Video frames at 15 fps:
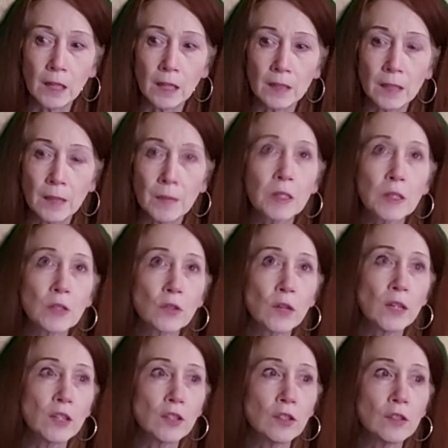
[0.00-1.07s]

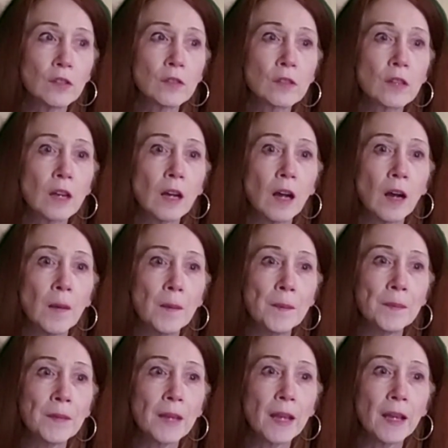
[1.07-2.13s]
demonstrations
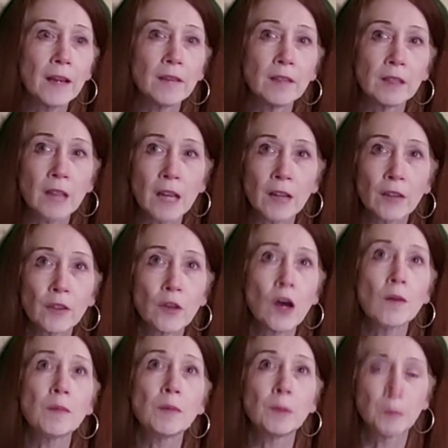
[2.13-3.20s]
have a lot of
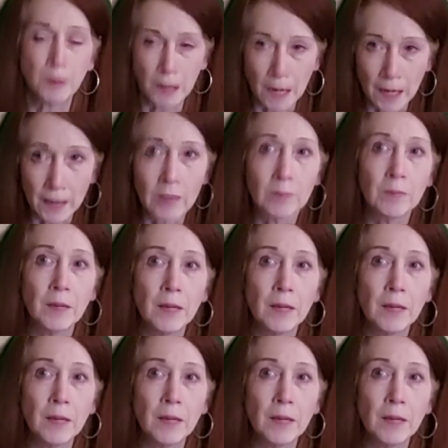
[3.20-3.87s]
thought put behind them,